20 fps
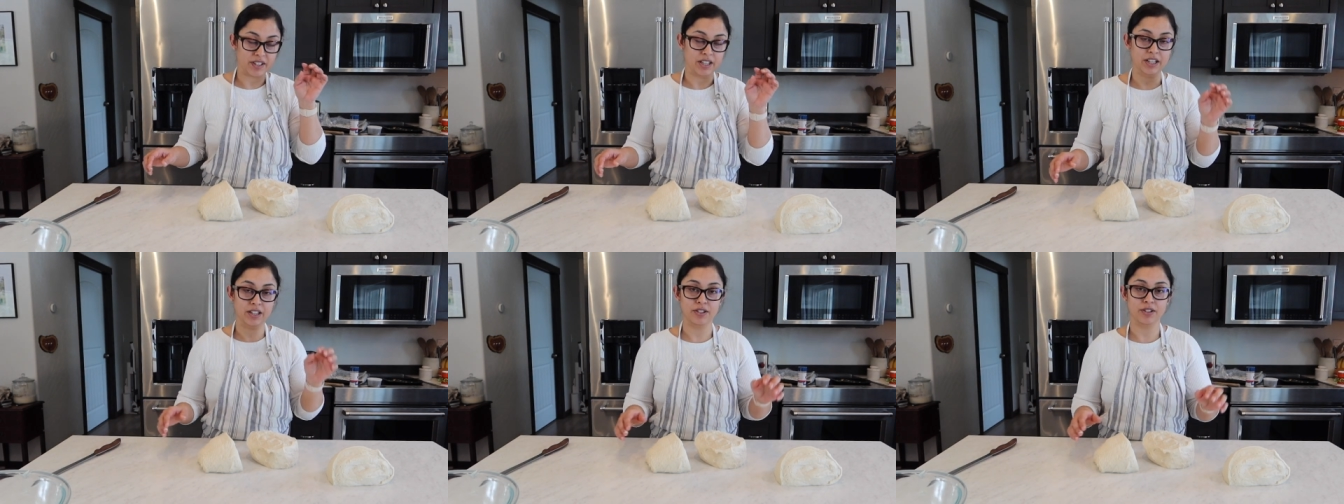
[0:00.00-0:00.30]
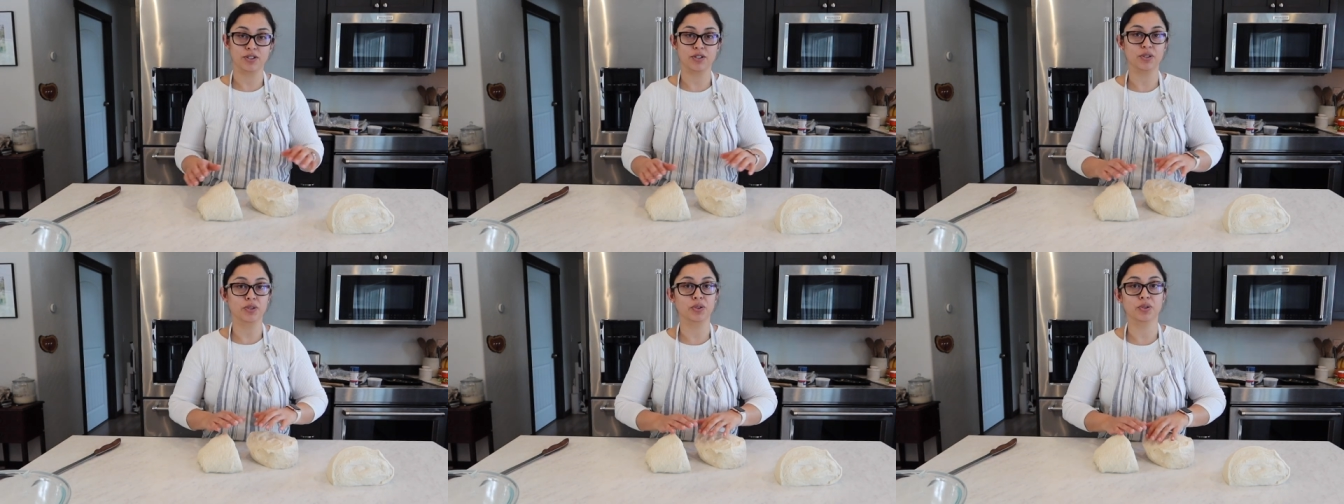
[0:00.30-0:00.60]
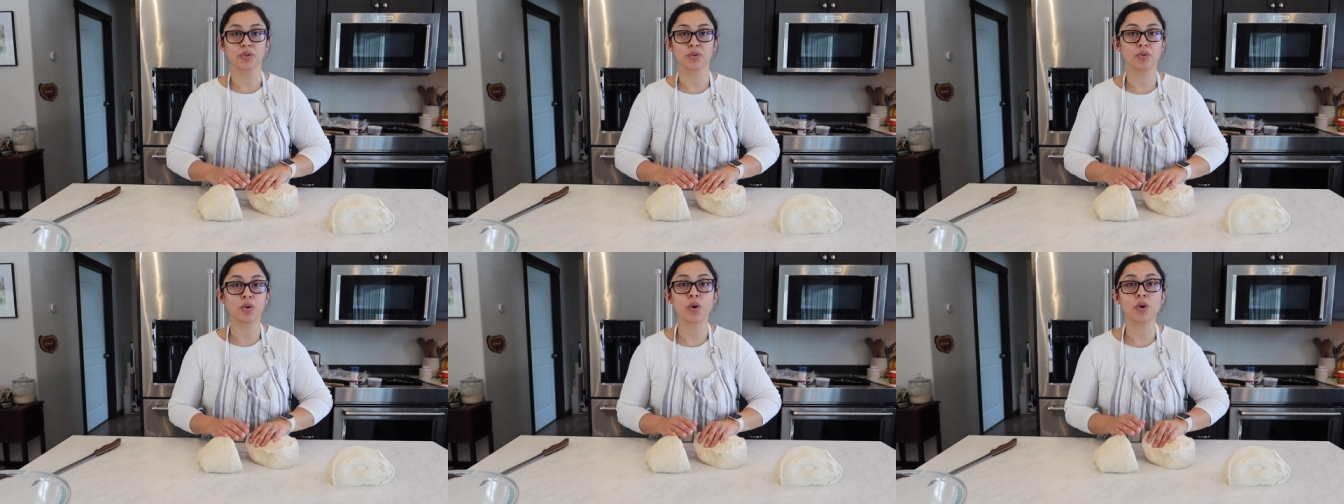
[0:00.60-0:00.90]

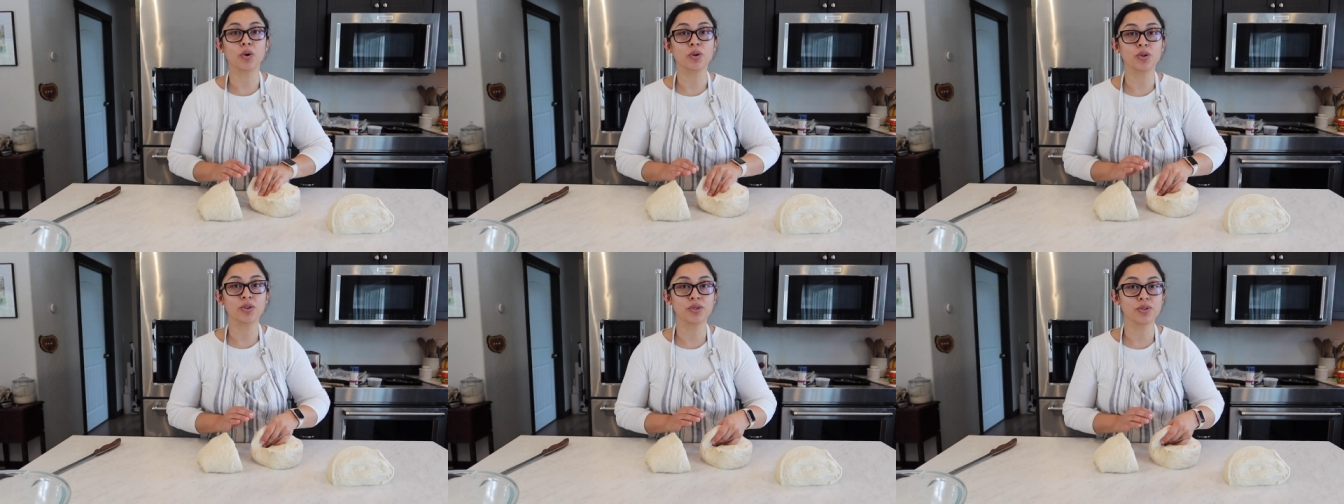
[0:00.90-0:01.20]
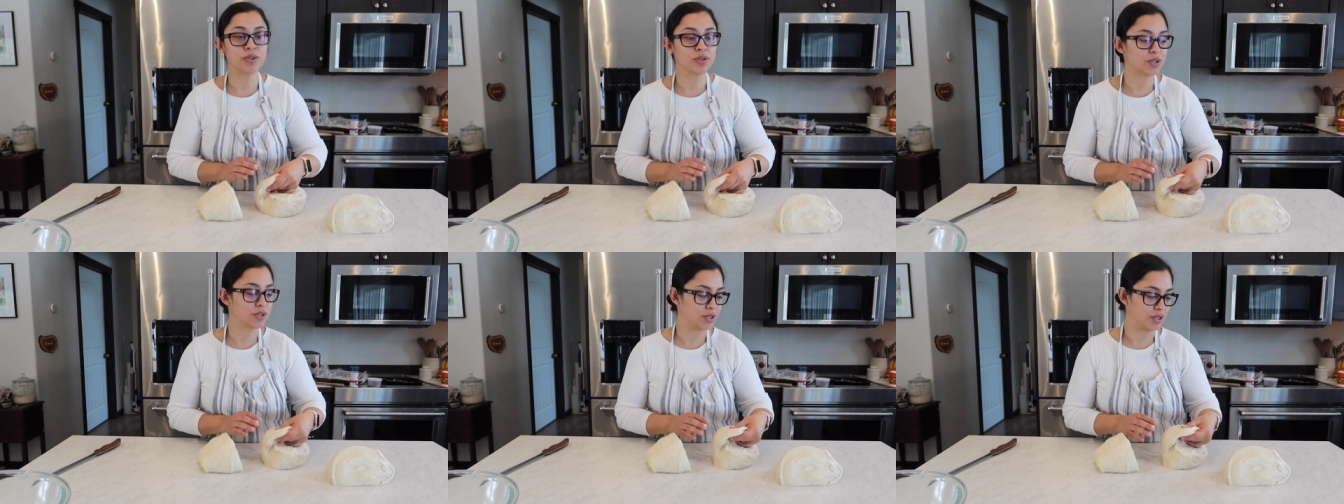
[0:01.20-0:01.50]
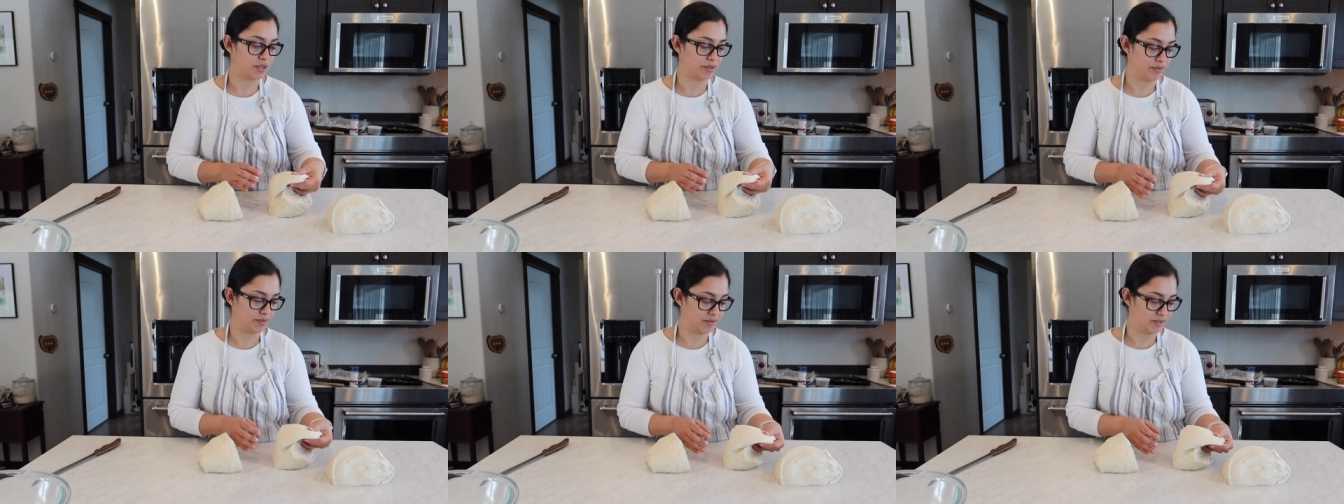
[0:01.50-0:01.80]
into
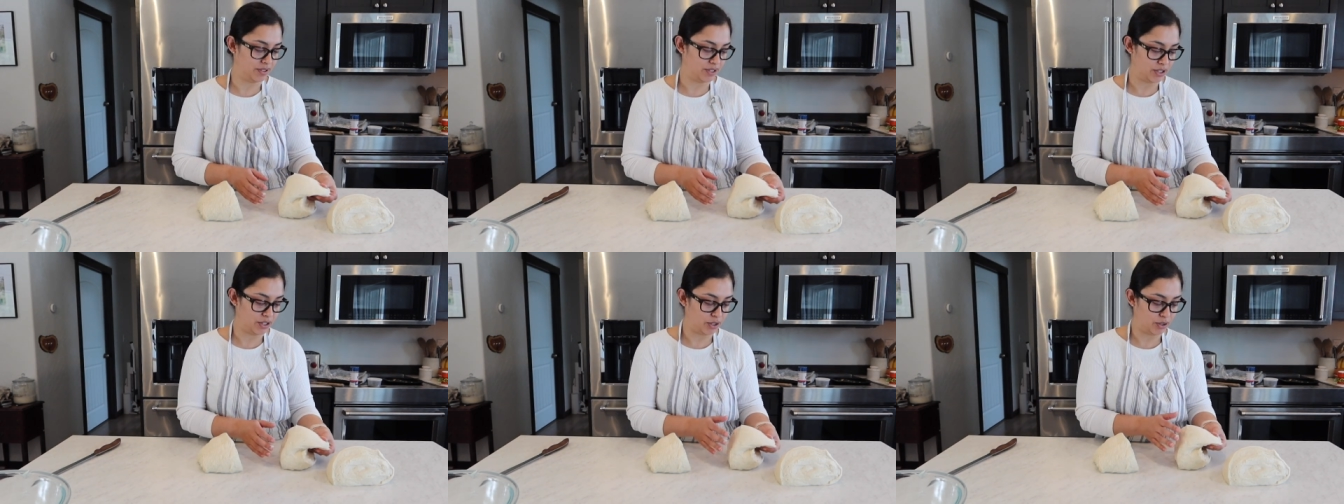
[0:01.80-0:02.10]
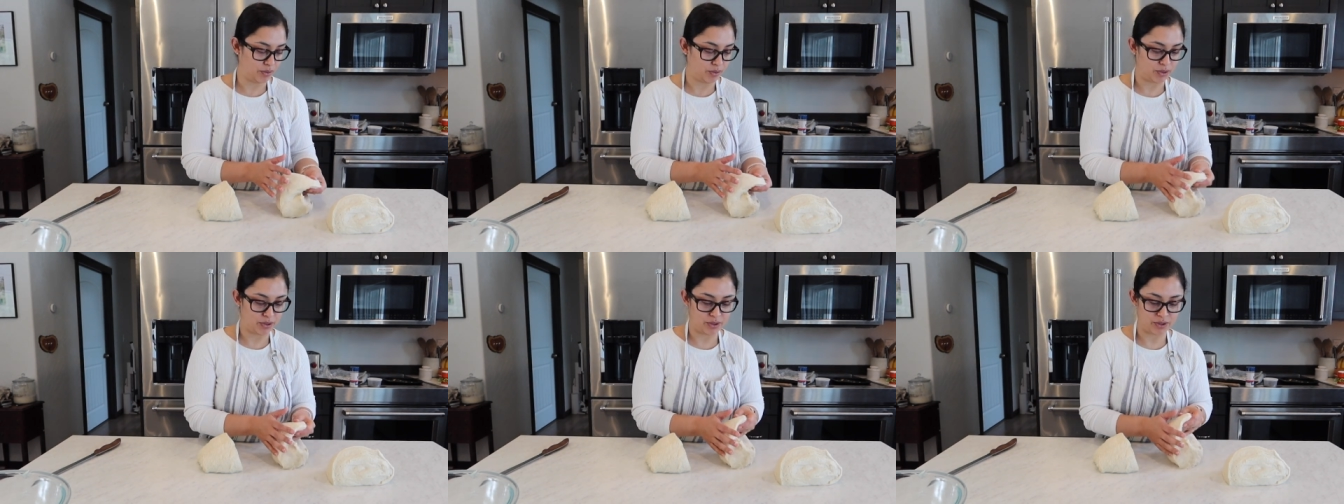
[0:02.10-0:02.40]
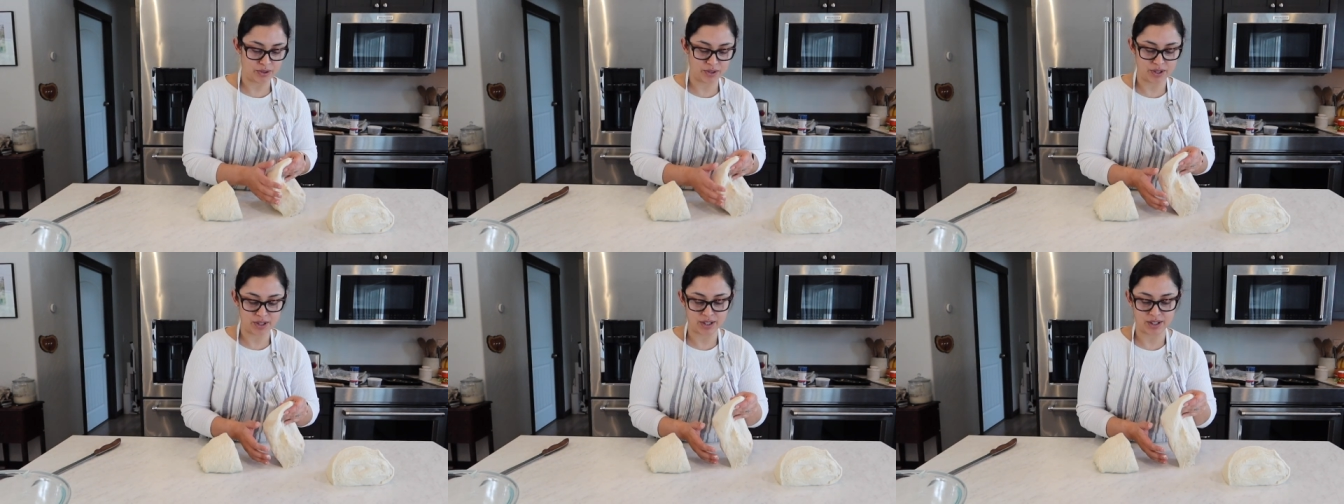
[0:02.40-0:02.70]
rolls, dinner
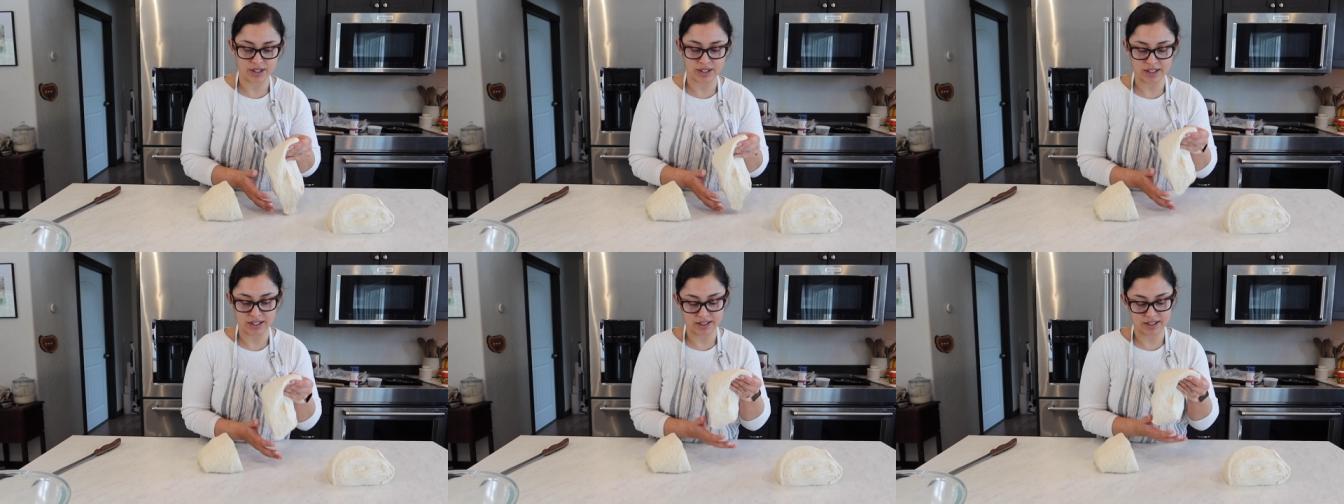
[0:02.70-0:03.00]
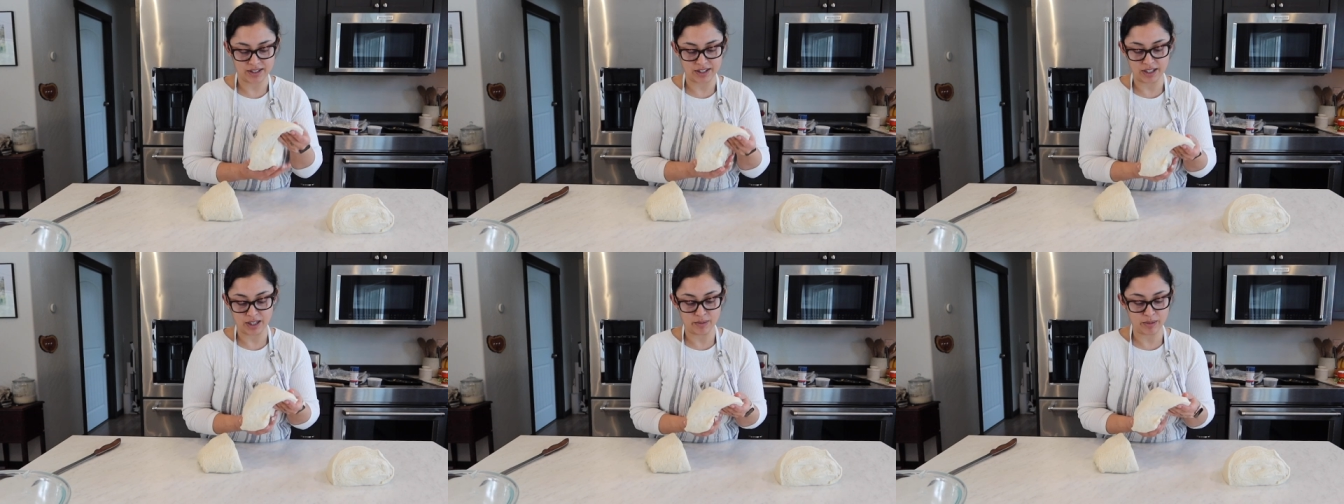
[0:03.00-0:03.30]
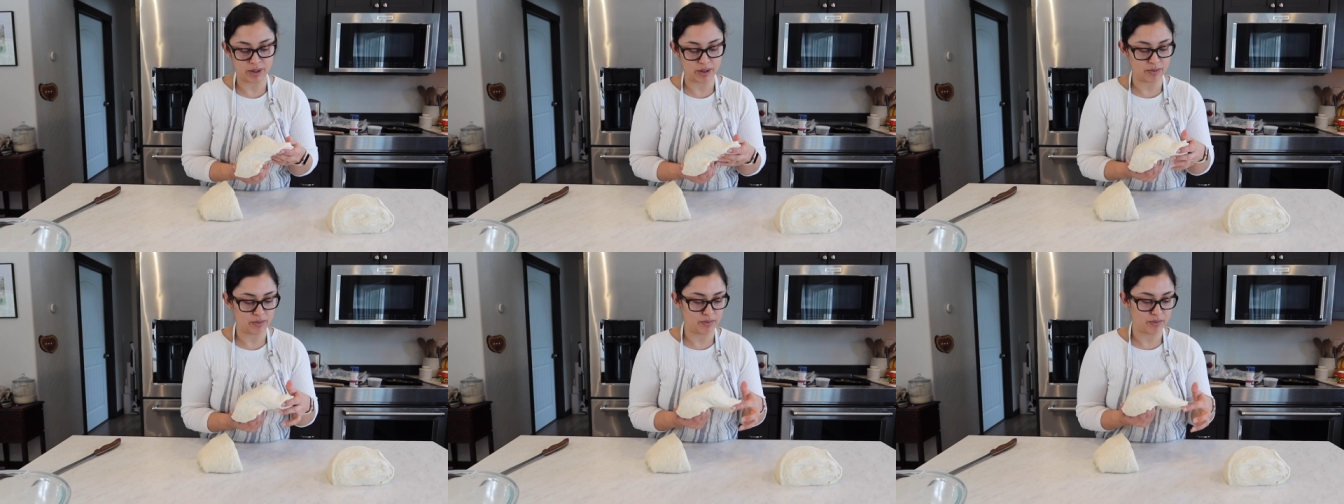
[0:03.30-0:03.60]
rolls,
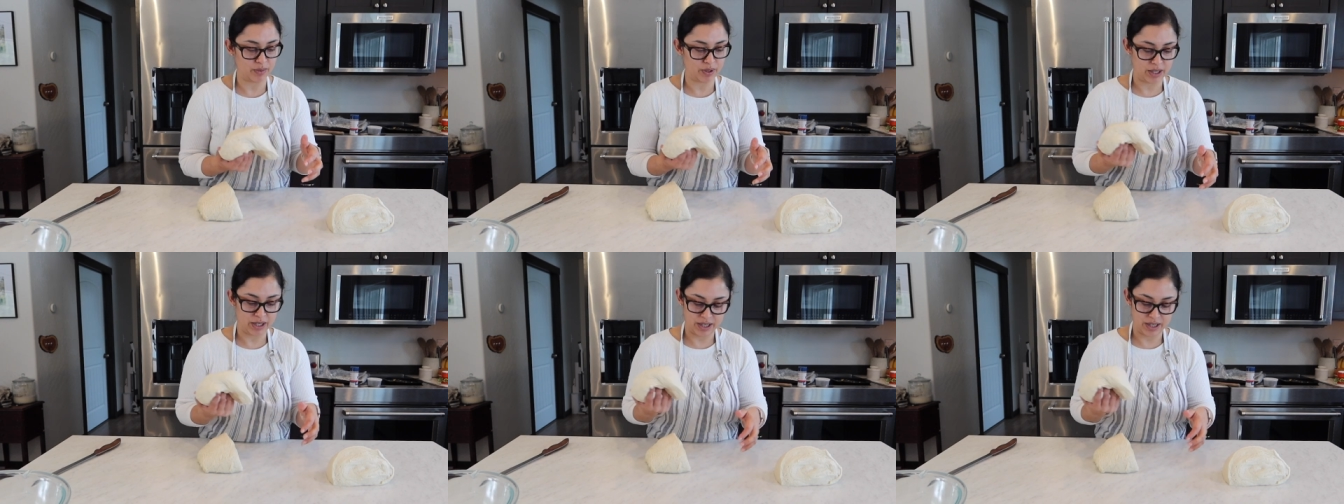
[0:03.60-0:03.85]
cinnamon